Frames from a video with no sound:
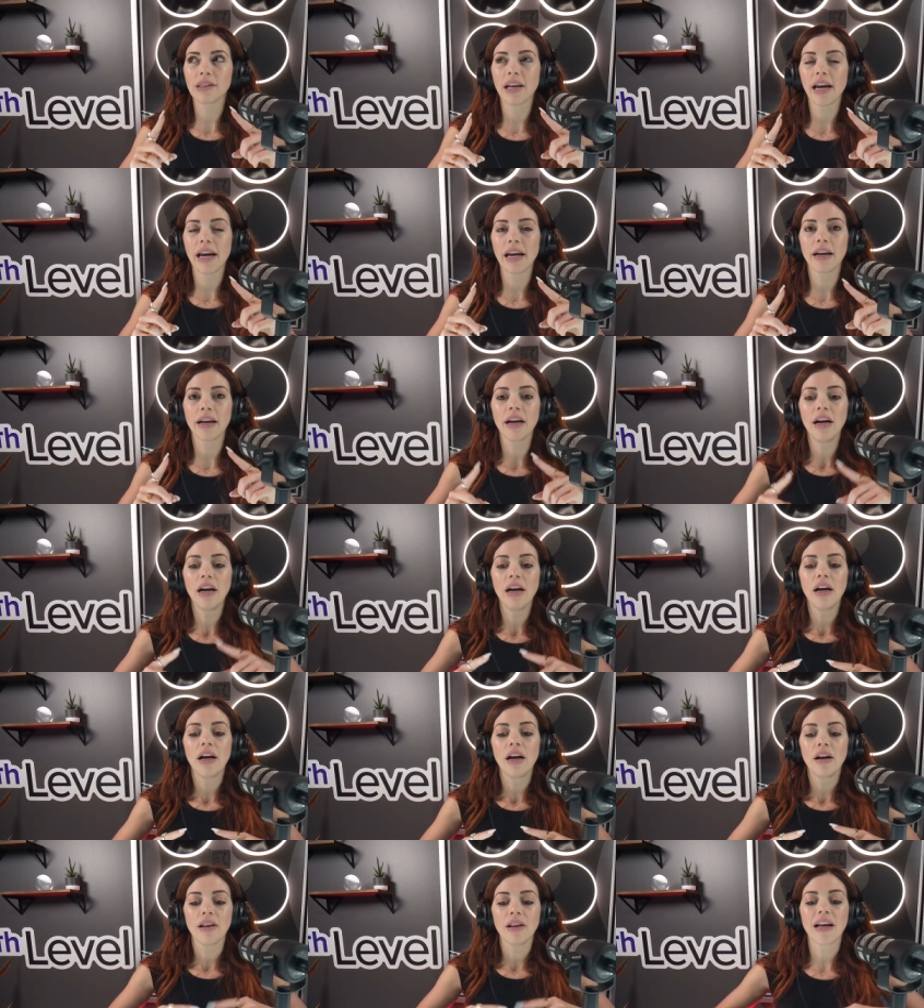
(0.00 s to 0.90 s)
like
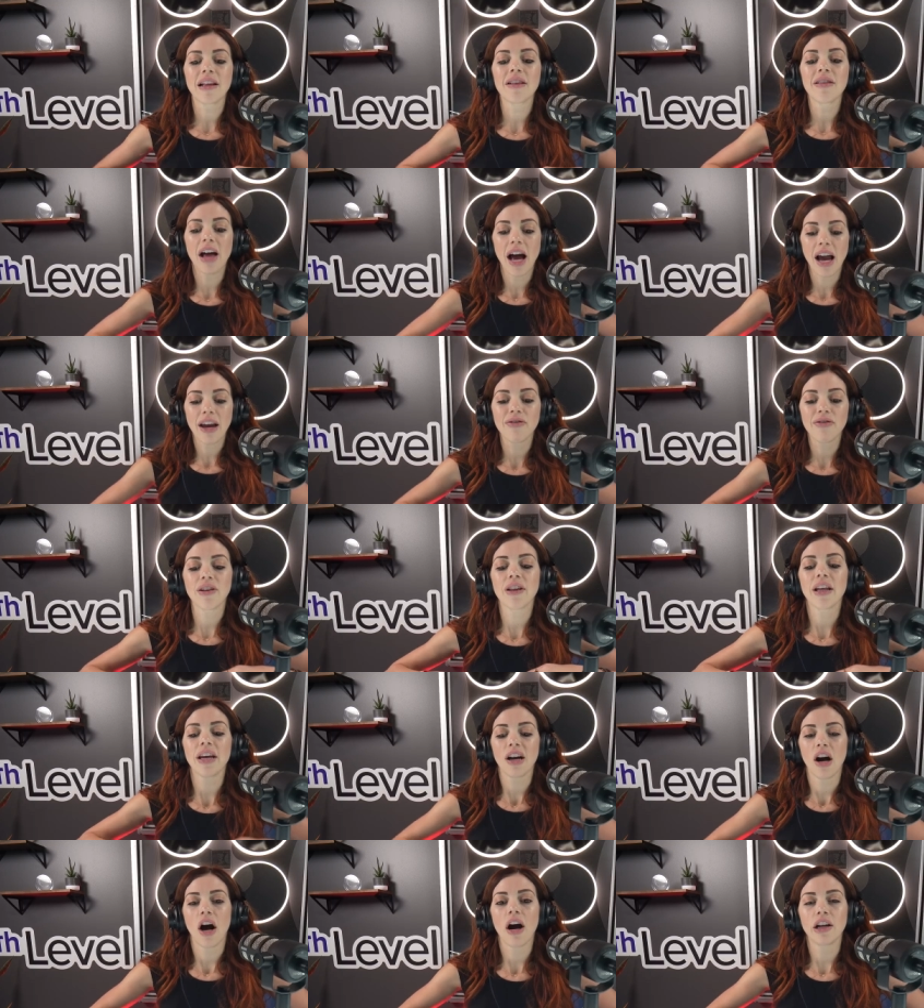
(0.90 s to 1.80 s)
like life and
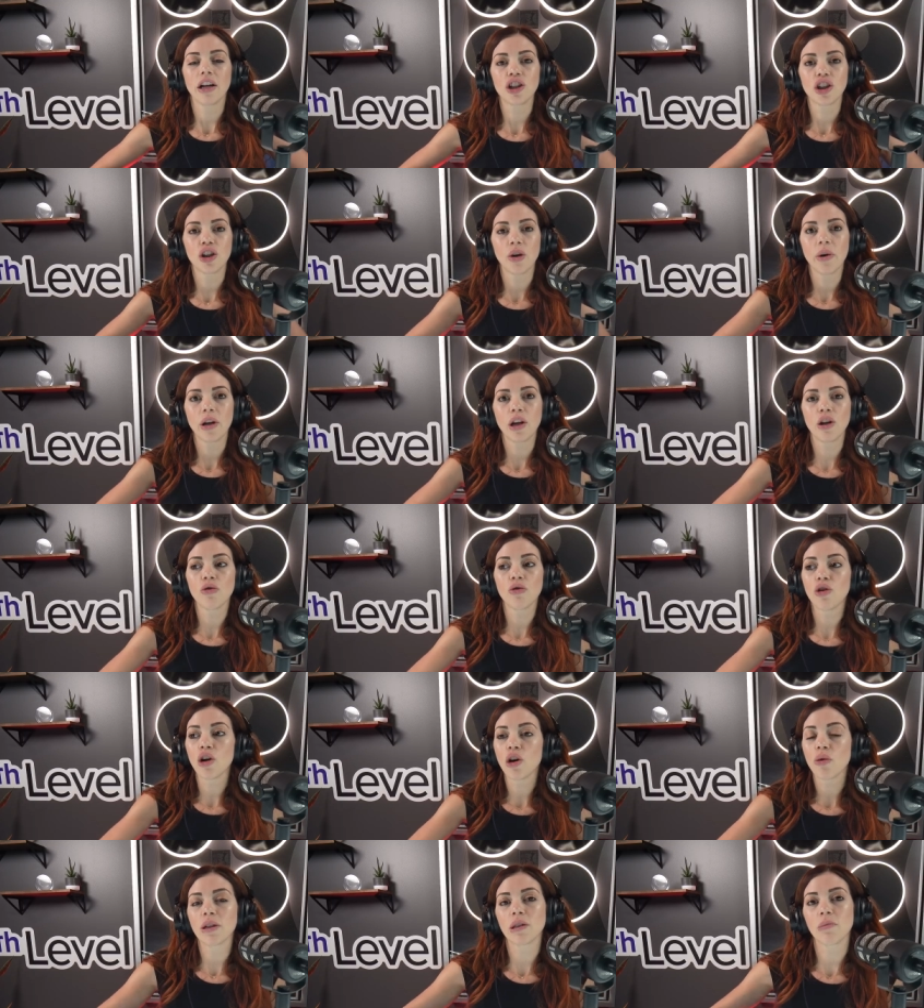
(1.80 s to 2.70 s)
like god is showing you
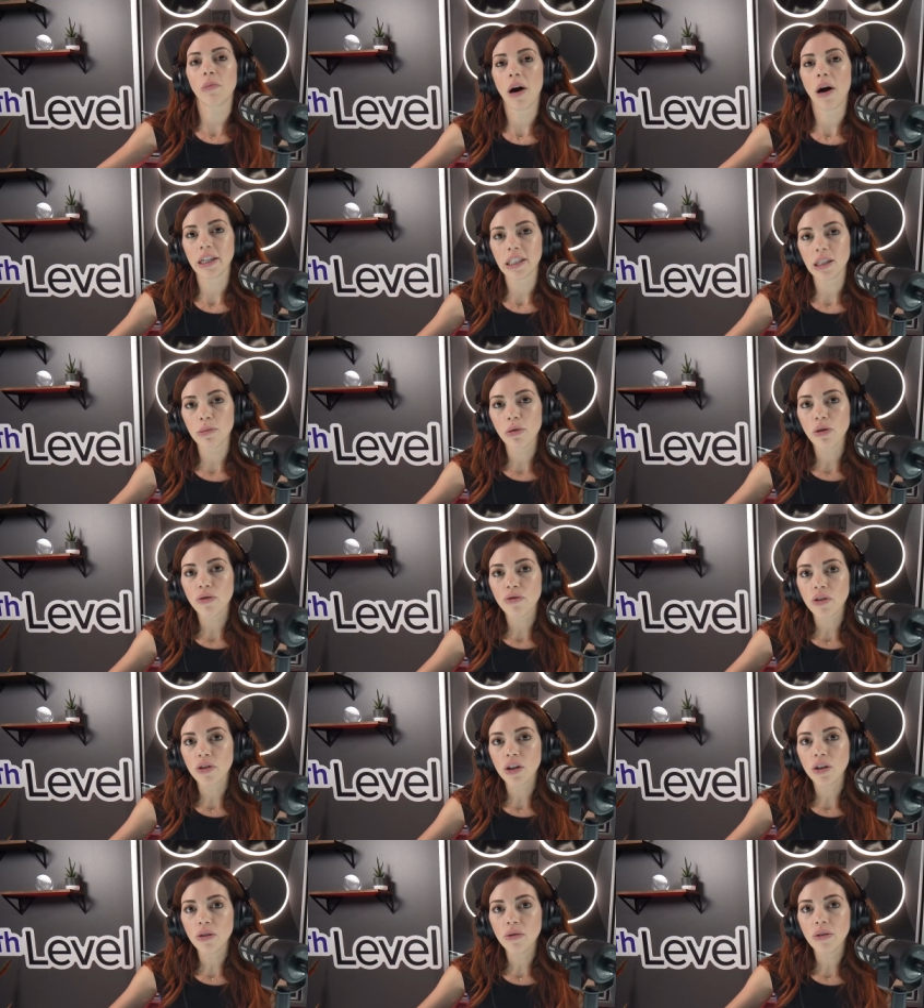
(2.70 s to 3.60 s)
look what's possible
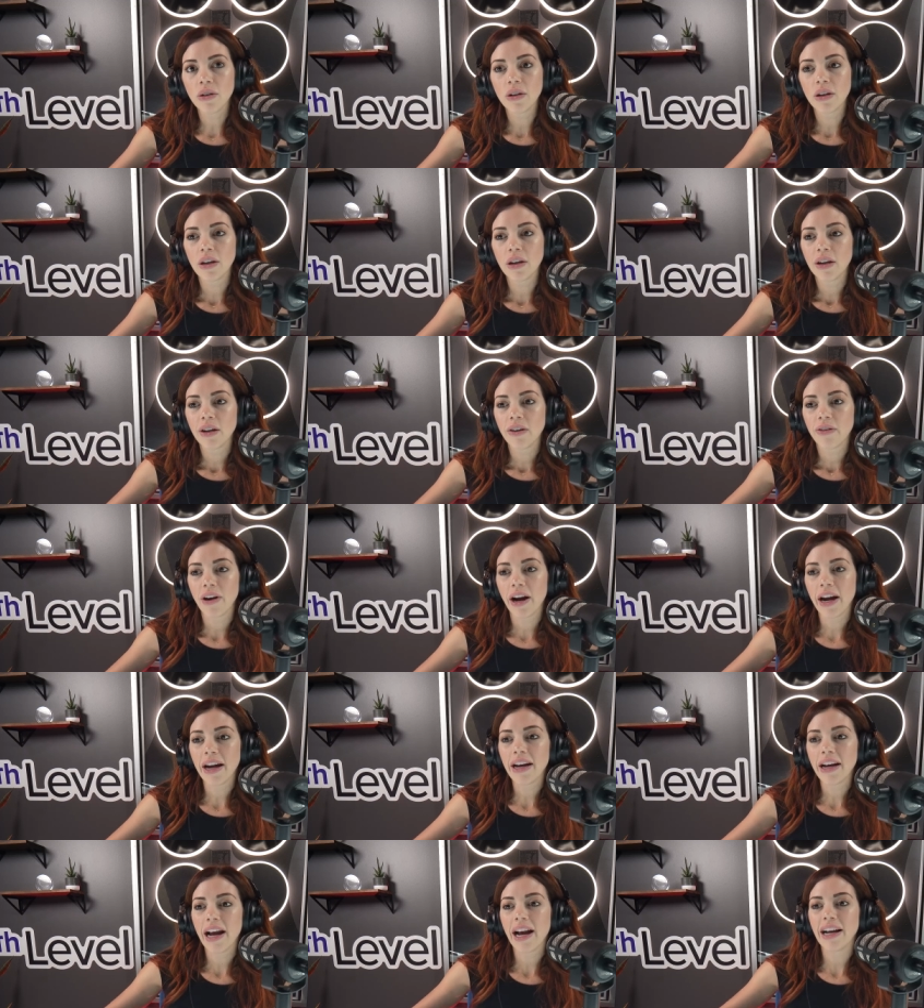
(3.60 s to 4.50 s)
for you
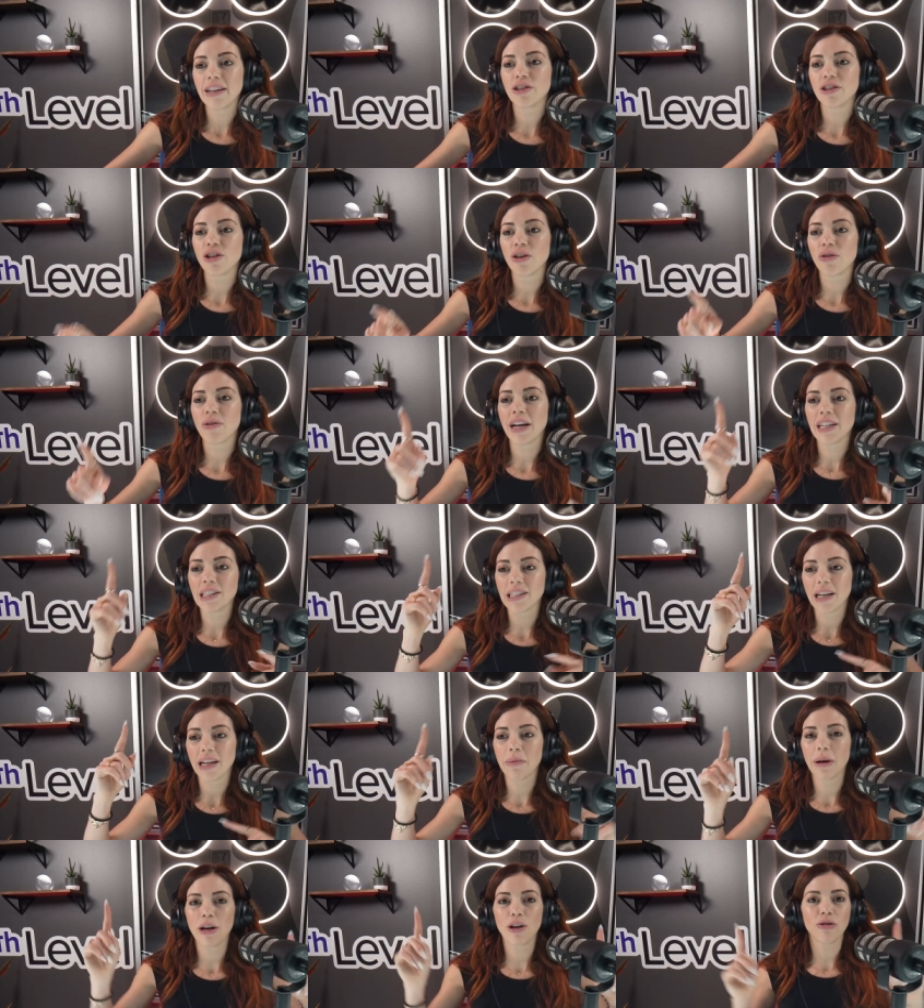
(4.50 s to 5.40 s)
right and so that's
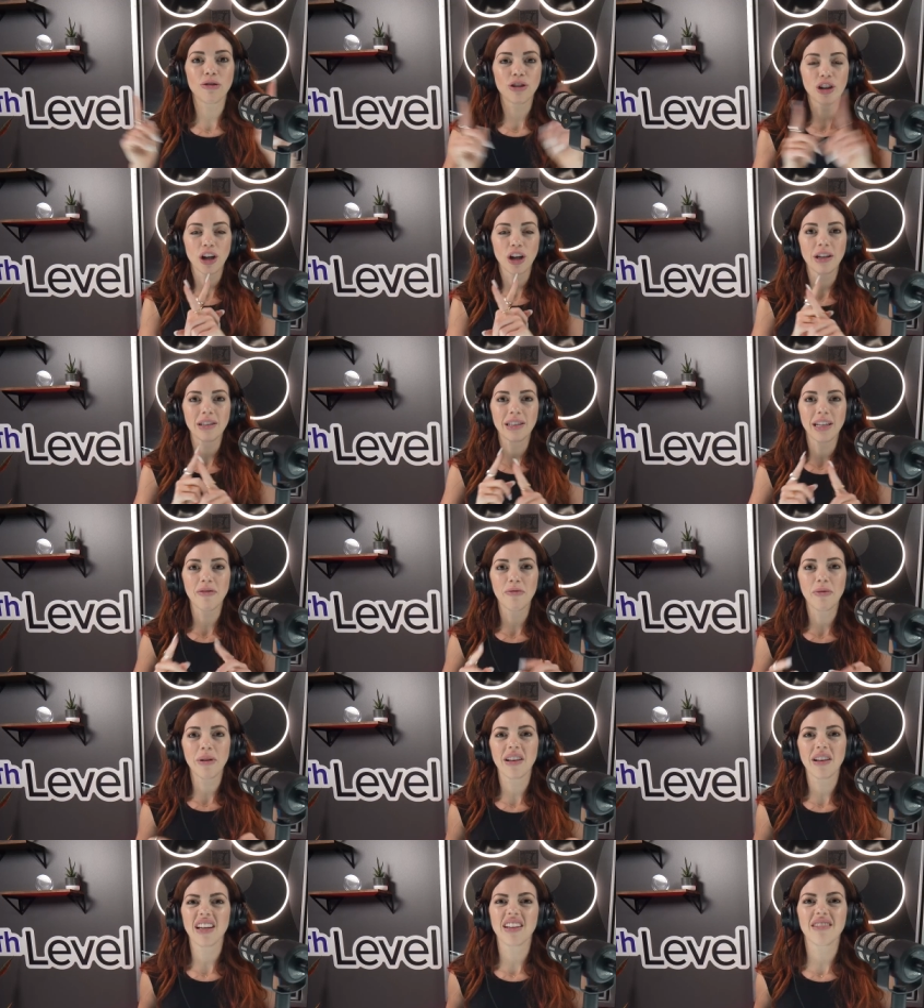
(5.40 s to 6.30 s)
like my new turn instead of
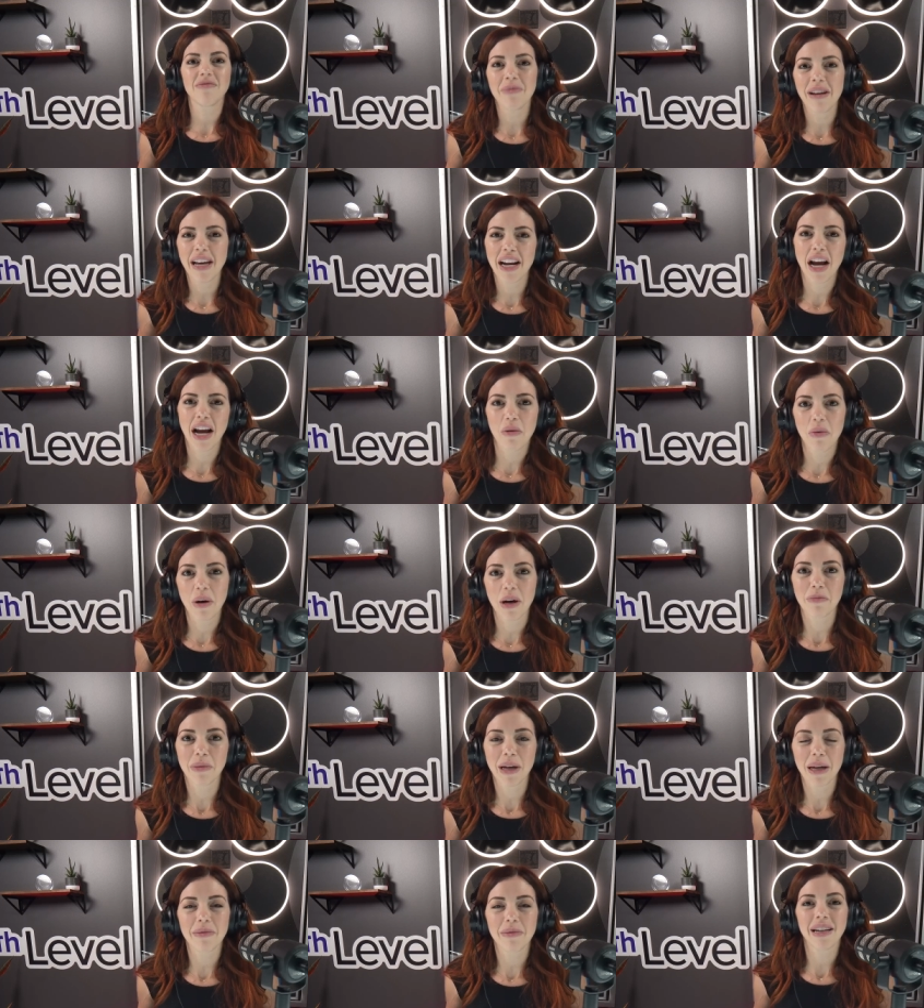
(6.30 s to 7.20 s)
being like man i want a
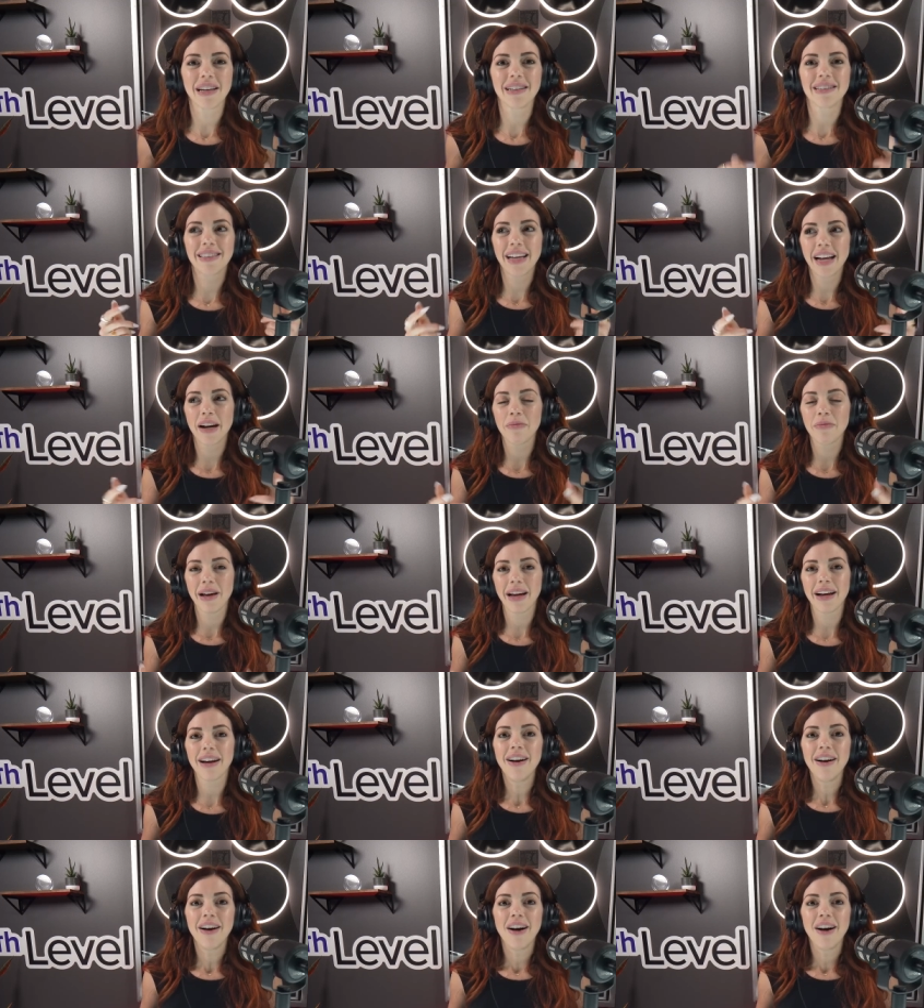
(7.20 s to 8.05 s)
baby instead i'm like